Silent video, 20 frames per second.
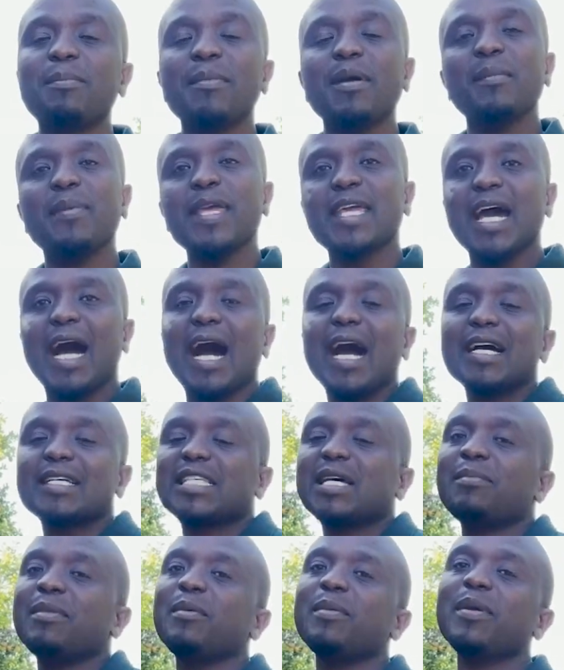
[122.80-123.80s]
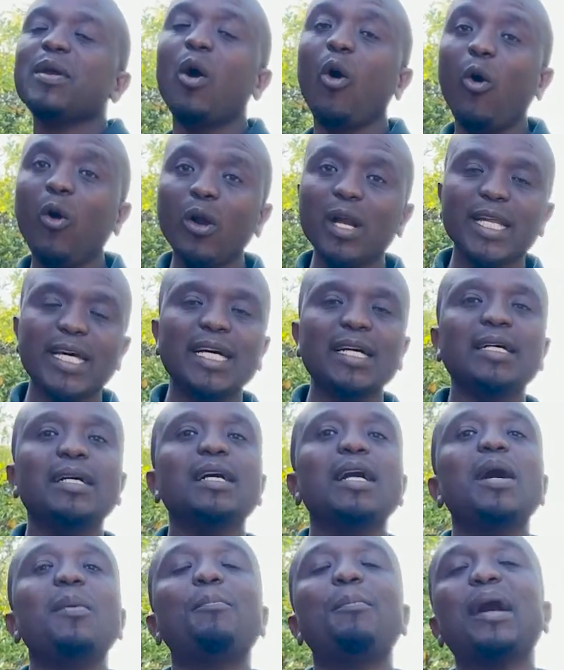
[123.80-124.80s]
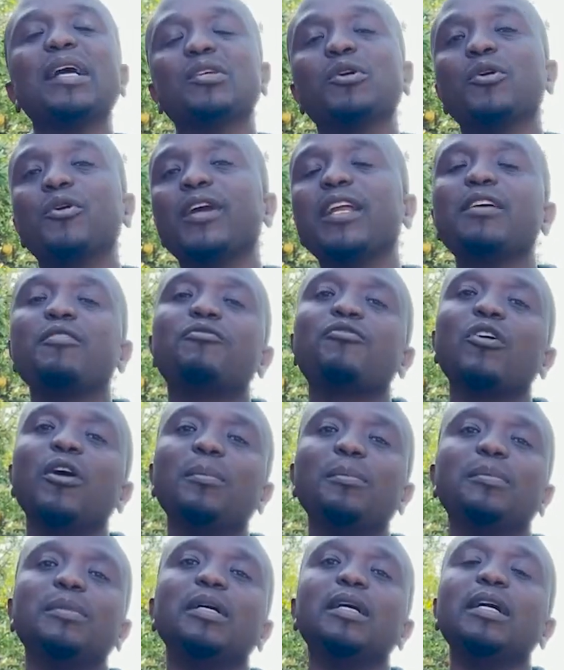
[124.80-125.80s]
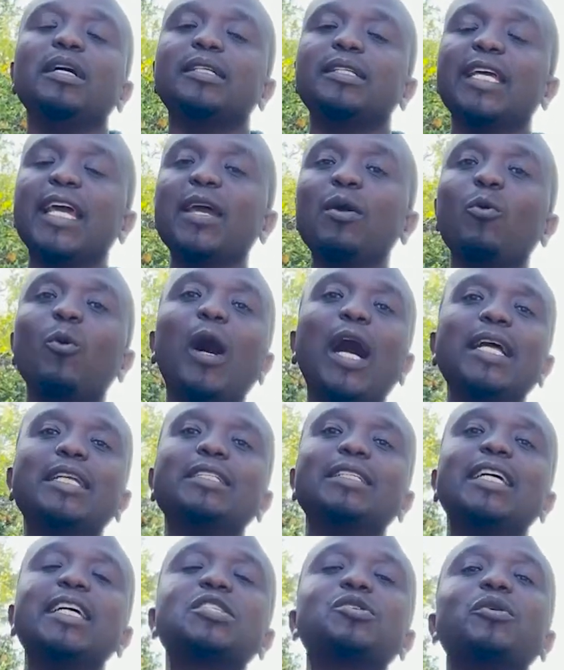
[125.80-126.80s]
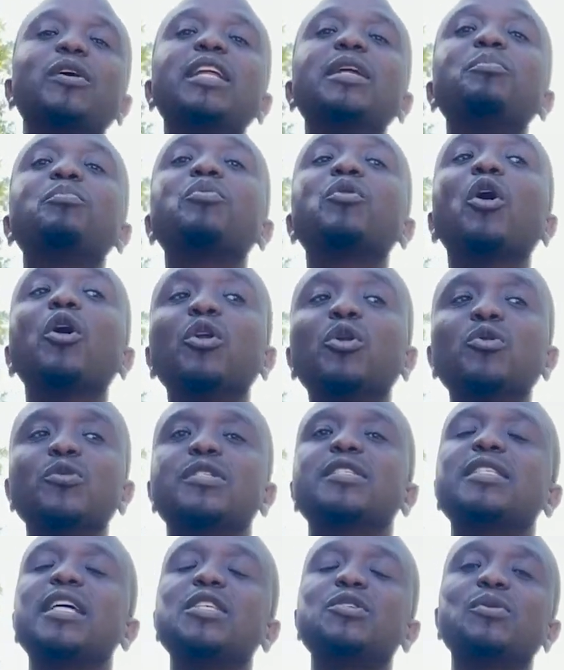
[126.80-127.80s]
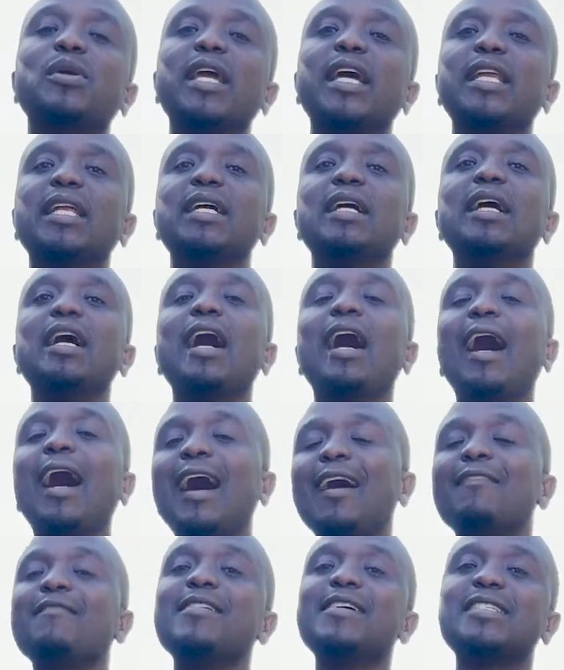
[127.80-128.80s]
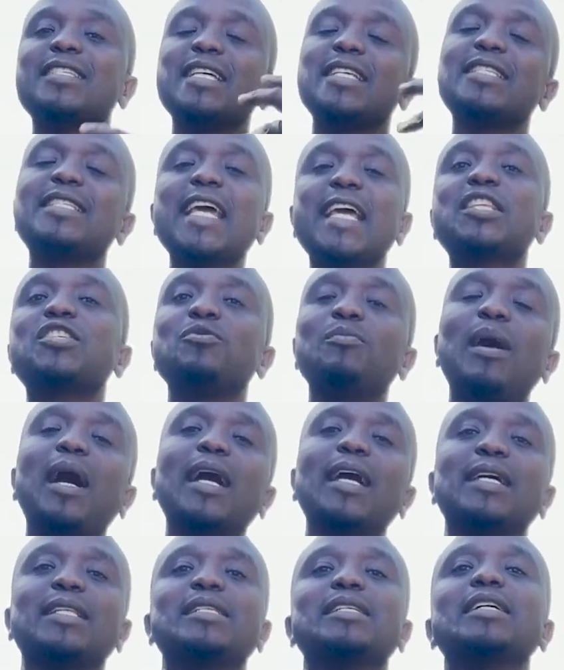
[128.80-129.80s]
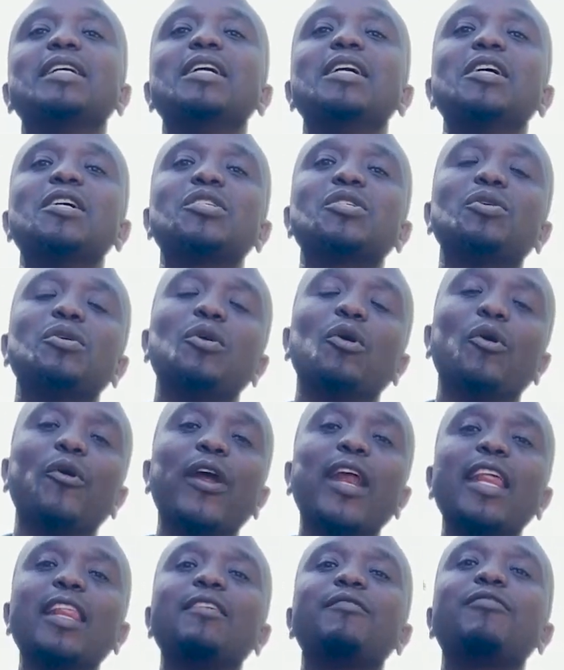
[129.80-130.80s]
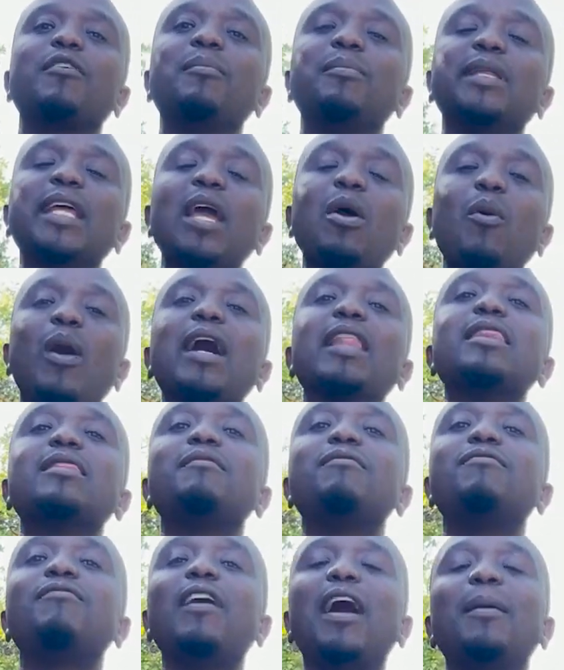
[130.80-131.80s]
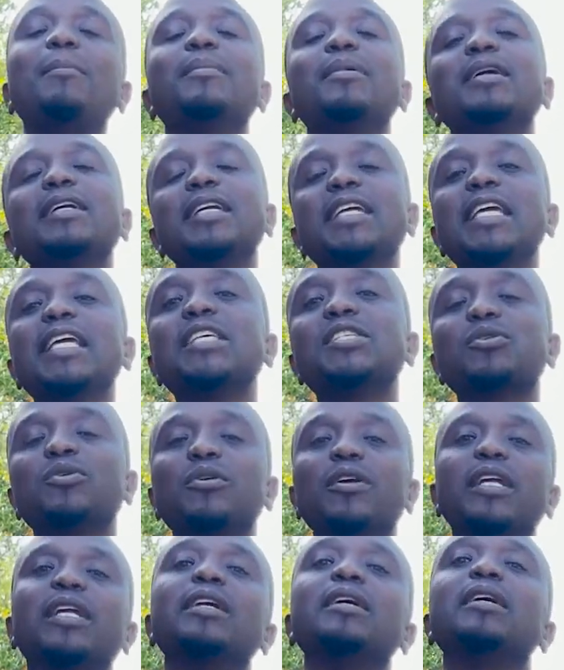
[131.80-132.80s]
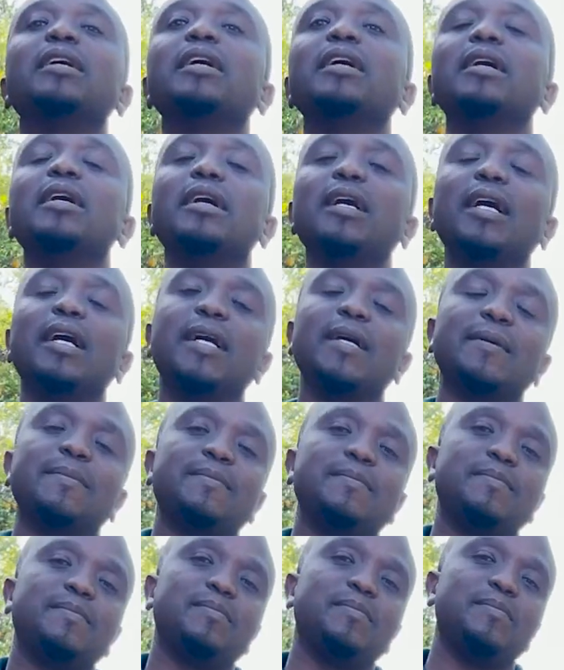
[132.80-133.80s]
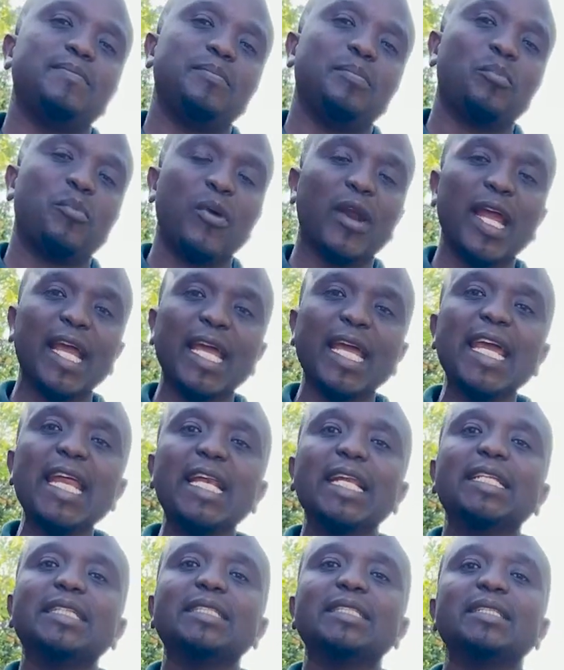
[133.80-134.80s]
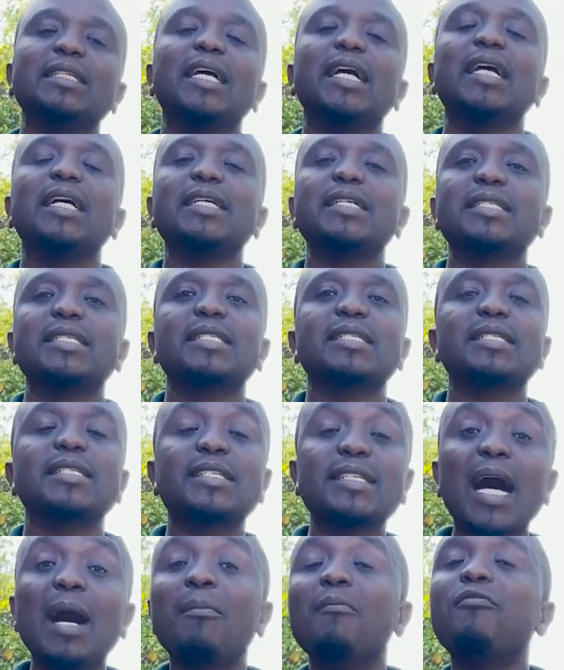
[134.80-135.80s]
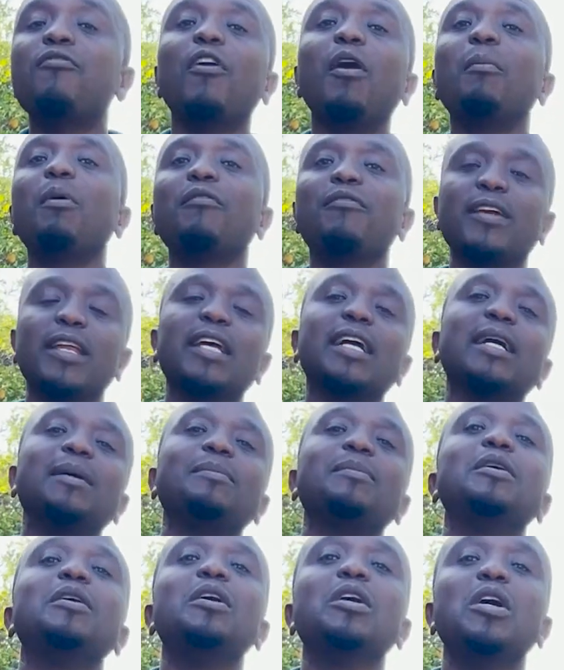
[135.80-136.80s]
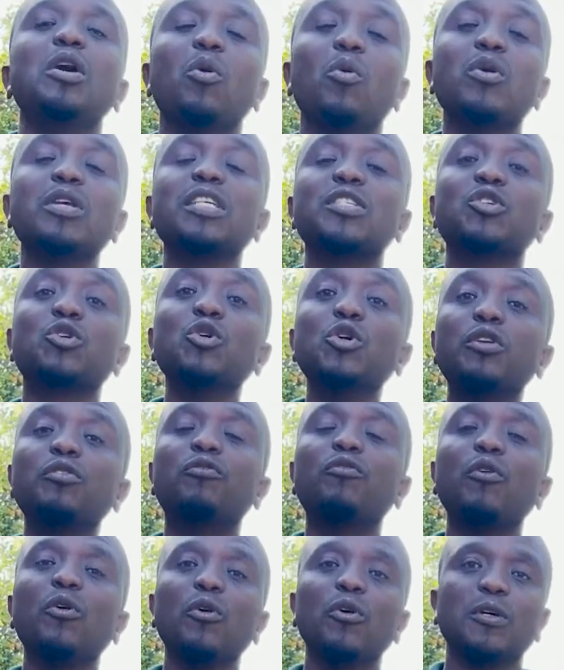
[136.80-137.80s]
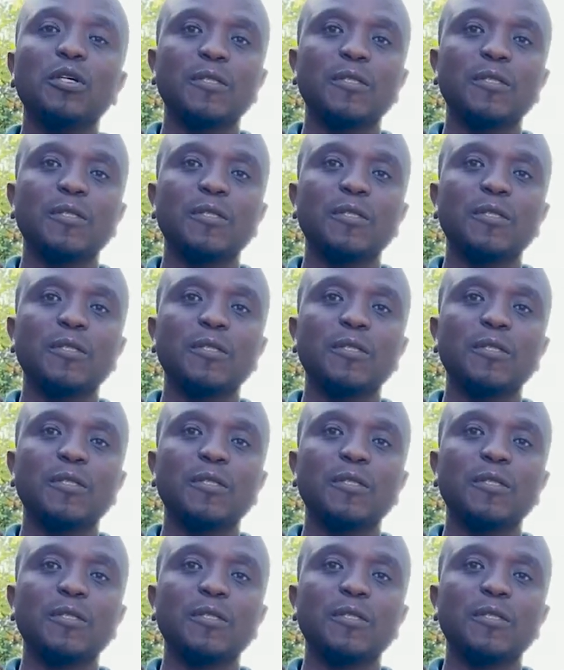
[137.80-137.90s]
may be young, some may be older, but already from day one, there's already produce that you can harvest and take to market. So already from day one, the farm is already bringing in some form of income, which is good for